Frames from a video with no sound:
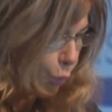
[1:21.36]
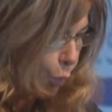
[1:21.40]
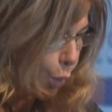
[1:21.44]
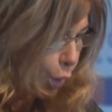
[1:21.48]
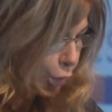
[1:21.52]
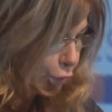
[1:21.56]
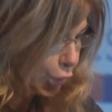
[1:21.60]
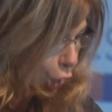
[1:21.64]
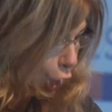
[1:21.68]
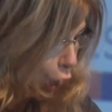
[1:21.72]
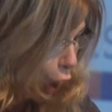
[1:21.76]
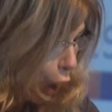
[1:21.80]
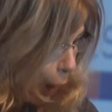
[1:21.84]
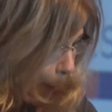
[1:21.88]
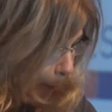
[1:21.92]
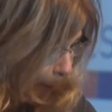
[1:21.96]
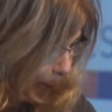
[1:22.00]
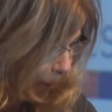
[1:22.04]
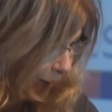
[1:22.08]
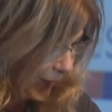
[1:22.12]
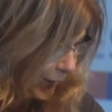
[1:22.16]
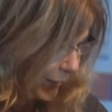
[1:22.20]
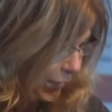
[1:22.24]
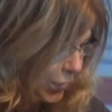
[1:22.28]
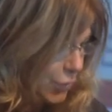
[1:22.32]
want
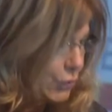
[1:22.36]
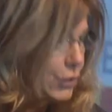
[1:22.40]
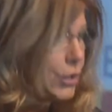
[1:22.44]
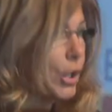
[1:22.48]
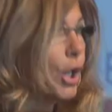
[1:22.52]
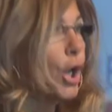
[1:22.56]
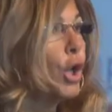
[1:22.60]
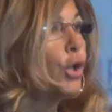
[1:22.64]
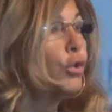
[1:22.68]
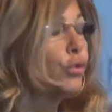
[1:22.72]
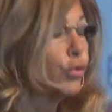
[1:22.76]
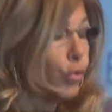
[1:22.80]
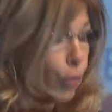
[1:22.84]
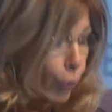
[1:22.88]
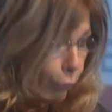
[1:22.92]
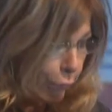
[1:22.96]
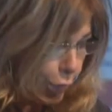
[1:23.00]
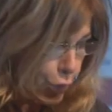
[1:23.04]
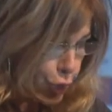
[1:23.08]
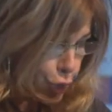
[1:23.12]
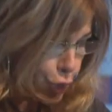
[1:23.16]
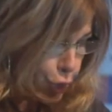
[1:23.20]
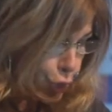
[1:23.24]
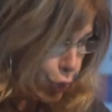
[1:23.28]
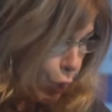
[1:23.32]
companies to
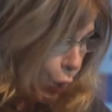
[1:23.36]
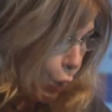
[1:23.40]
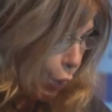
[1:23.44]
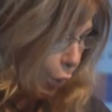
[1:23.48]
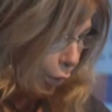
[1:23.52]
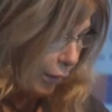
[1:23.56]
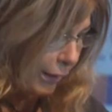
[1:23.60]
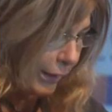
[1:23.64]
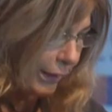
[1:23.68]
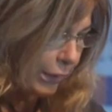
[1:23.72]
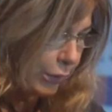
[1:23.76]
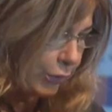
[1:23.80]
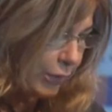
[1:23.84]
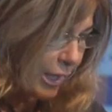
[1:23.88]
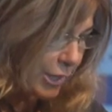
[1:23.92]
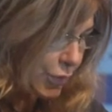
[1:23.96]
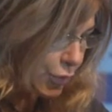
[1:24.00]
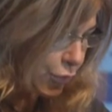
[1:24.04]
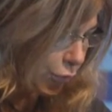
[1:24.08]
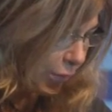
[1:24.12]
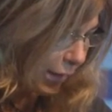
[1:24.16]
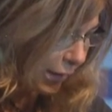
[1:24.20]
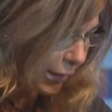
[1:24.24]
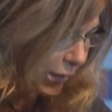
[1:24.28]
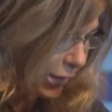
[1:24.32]
reshore
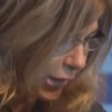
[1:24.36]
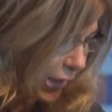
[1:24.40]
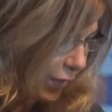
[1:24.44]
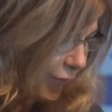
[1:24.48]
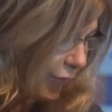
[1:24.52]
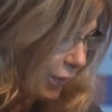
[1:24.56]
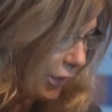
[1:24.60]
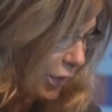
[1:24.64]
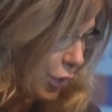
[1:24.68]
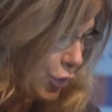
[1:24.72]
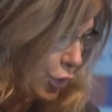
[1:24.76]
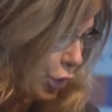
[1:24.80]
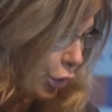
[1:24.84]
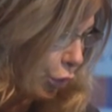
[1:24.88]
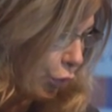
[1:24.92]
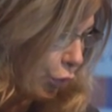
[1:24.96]
industrial activities in